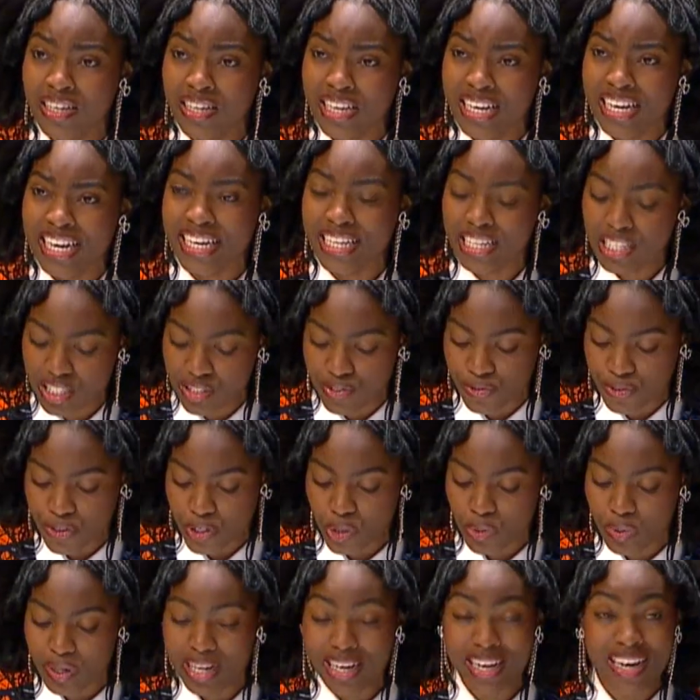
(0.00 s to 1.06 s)
It is
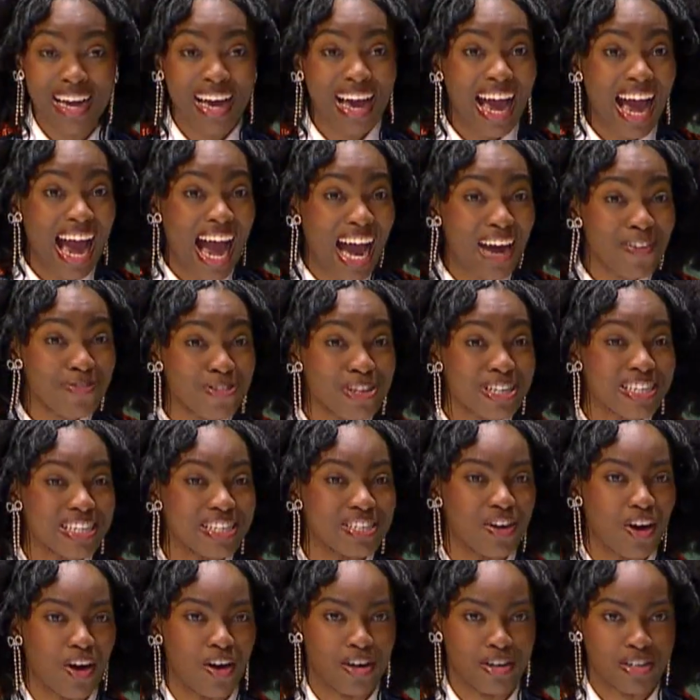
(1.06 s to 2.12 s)
viewing African
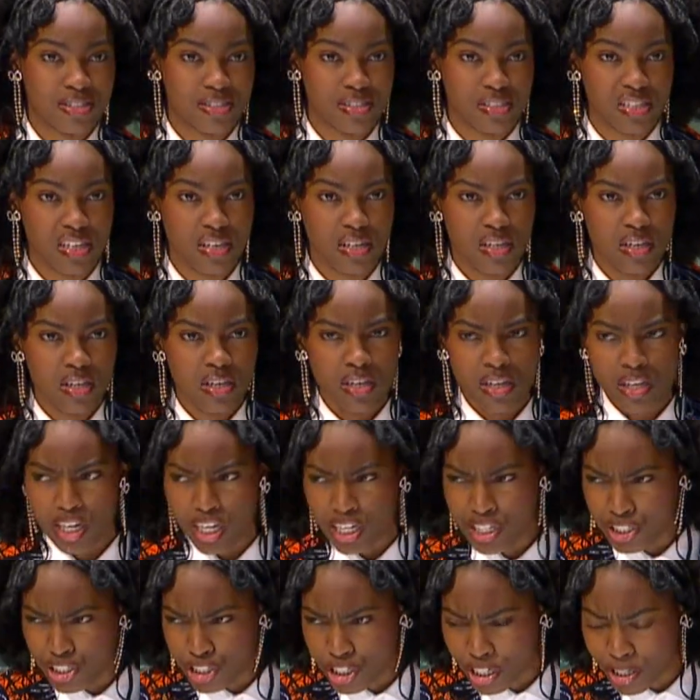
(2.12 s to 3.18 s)
art
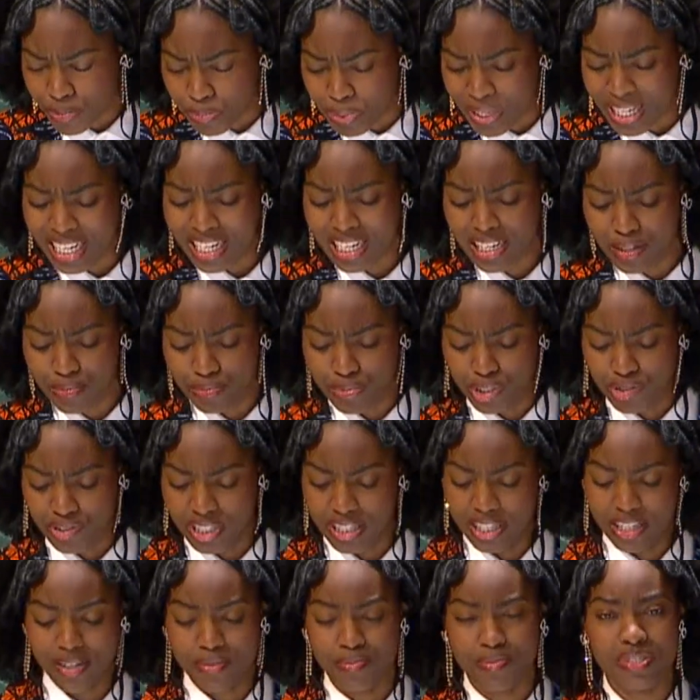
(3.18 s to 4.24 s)
in European
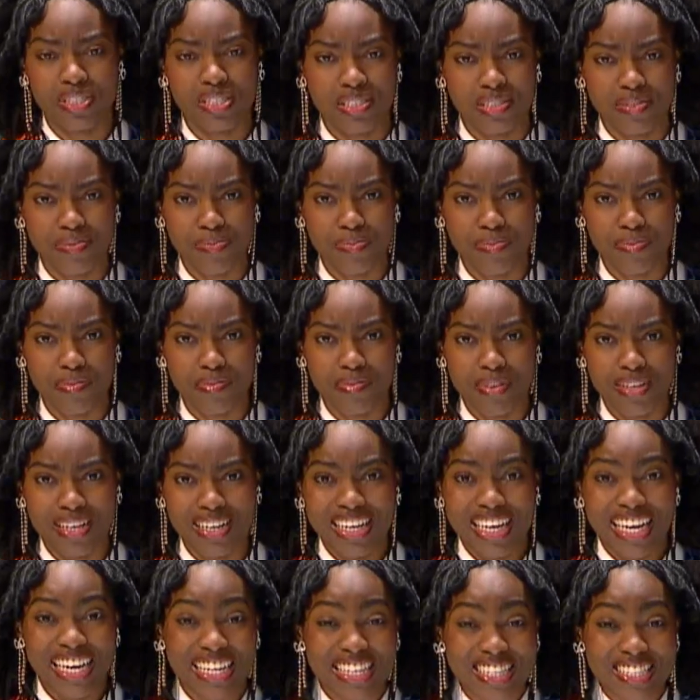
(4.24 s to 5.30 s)
museums.
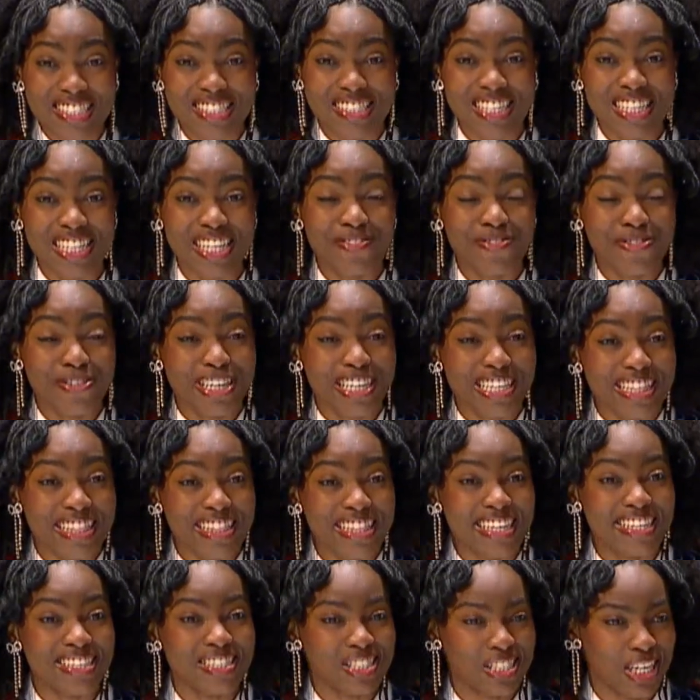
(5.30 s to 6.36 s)
It is delivering
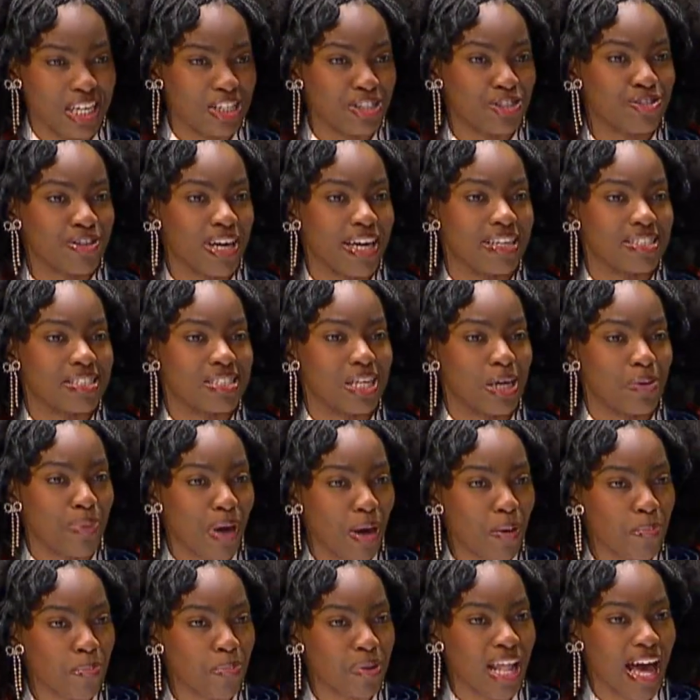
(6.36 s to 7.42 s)
this address
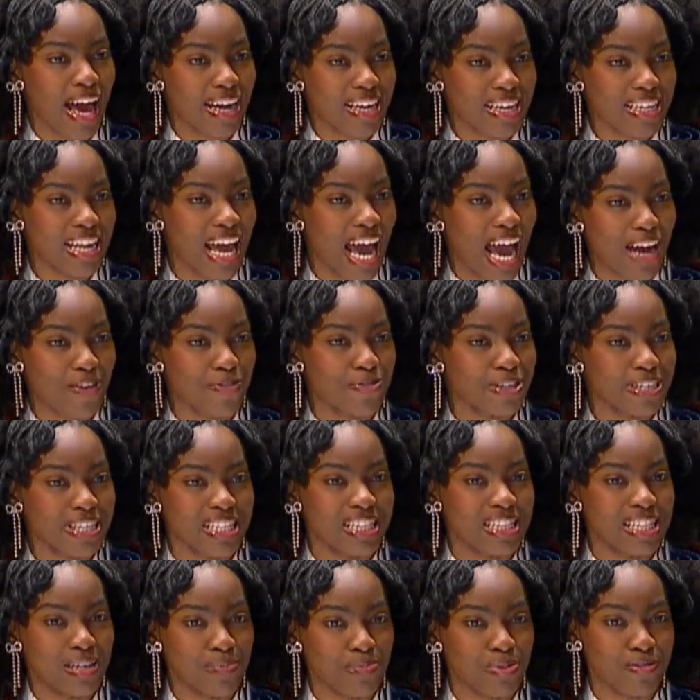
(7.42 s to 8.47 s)
about Black and African
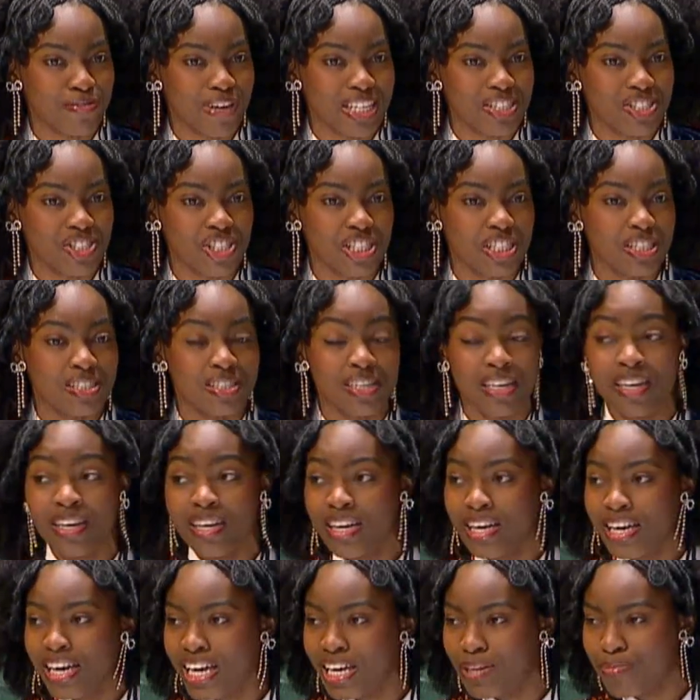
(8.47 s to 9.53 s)
liberation
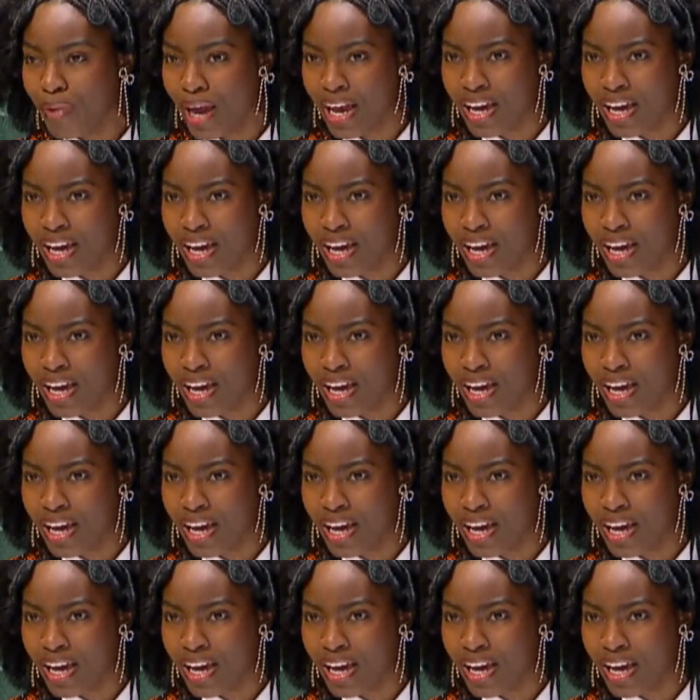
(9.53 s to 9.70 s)
in my